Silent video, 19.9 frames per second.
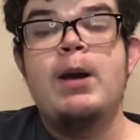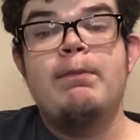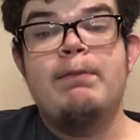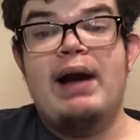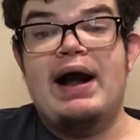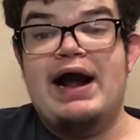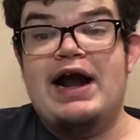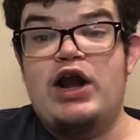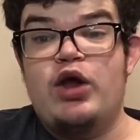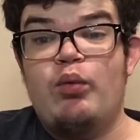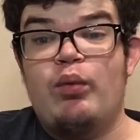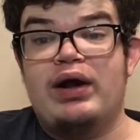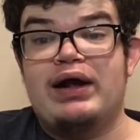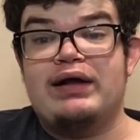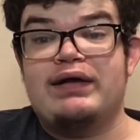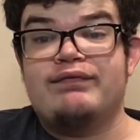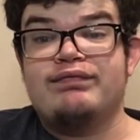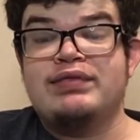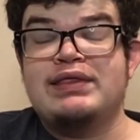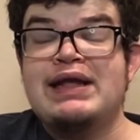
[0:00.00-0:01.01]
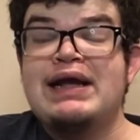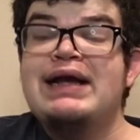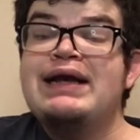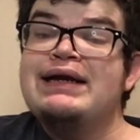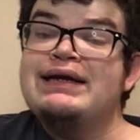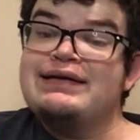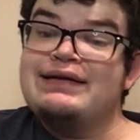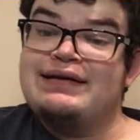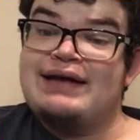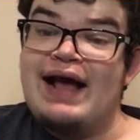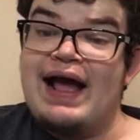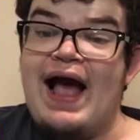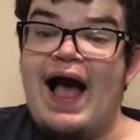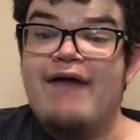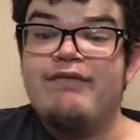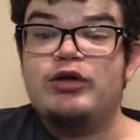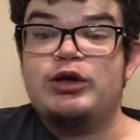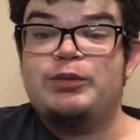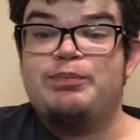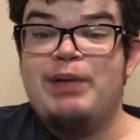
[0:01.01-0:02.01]
But anyway, today I
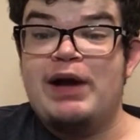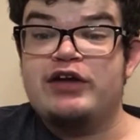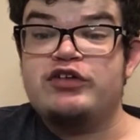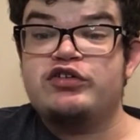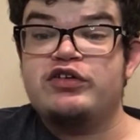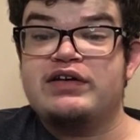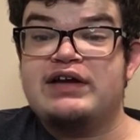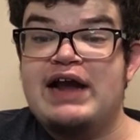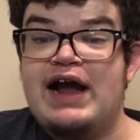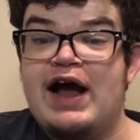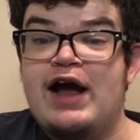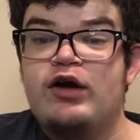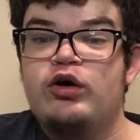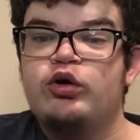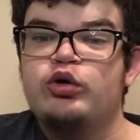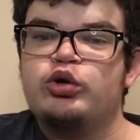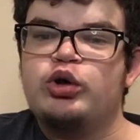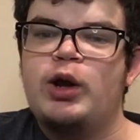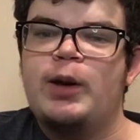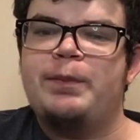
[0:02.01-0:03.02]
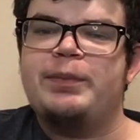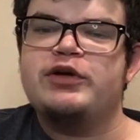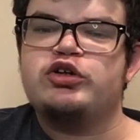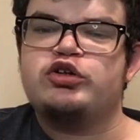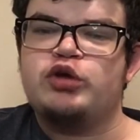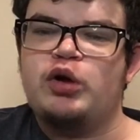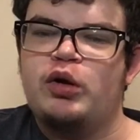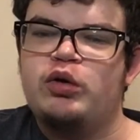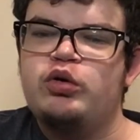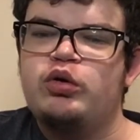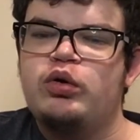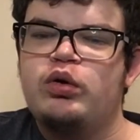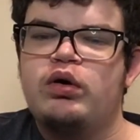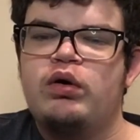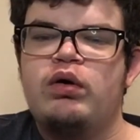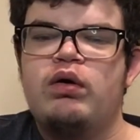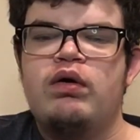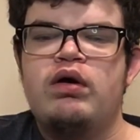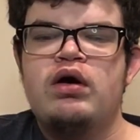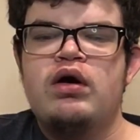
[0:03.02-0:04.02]
have a special guest who's going to be showing
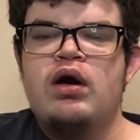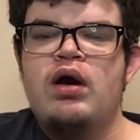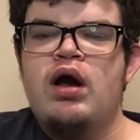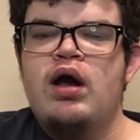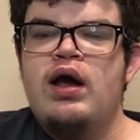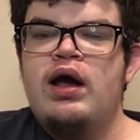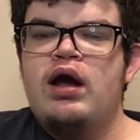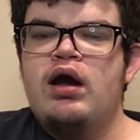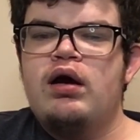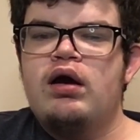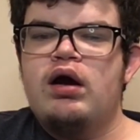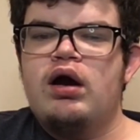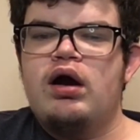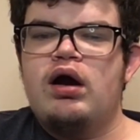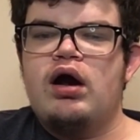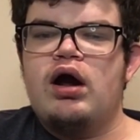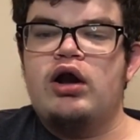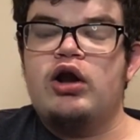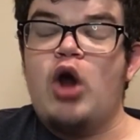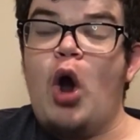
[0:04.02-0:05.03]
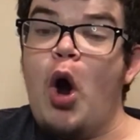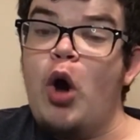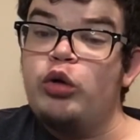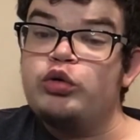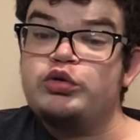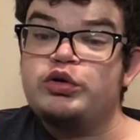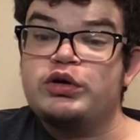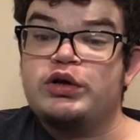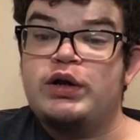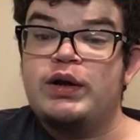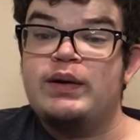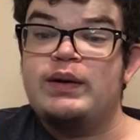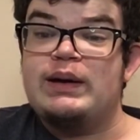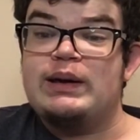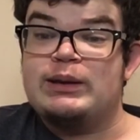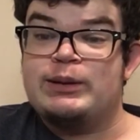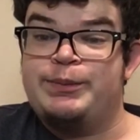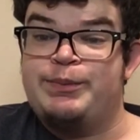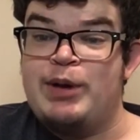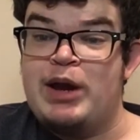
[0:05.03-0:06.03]
you an ocean current
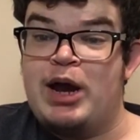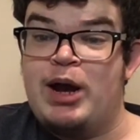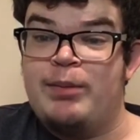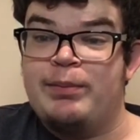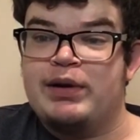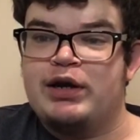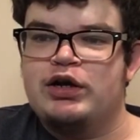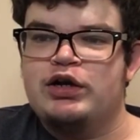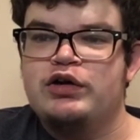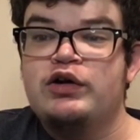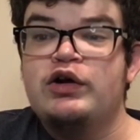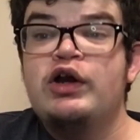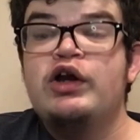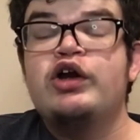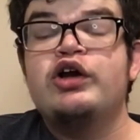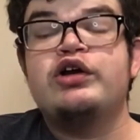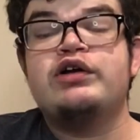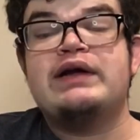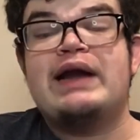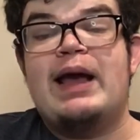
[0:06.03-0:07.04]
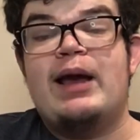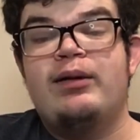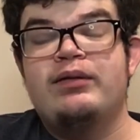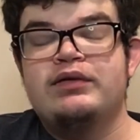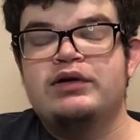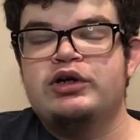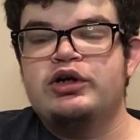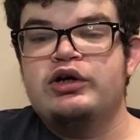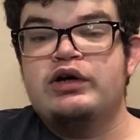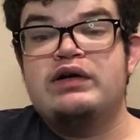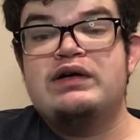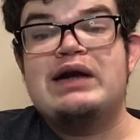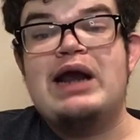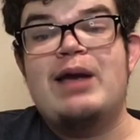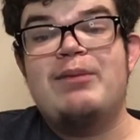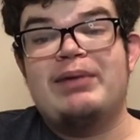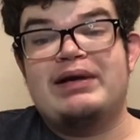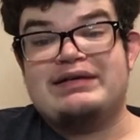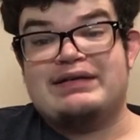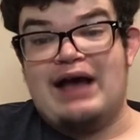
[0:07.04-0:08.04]
experiment. Her
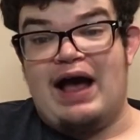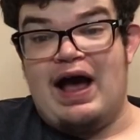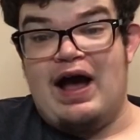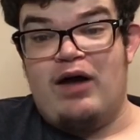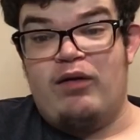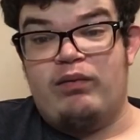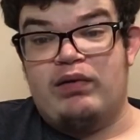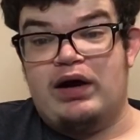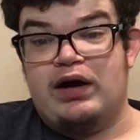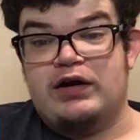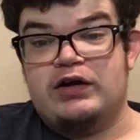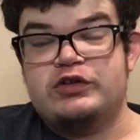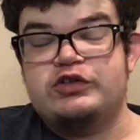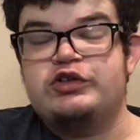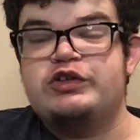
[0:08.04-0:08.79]
name is Ella.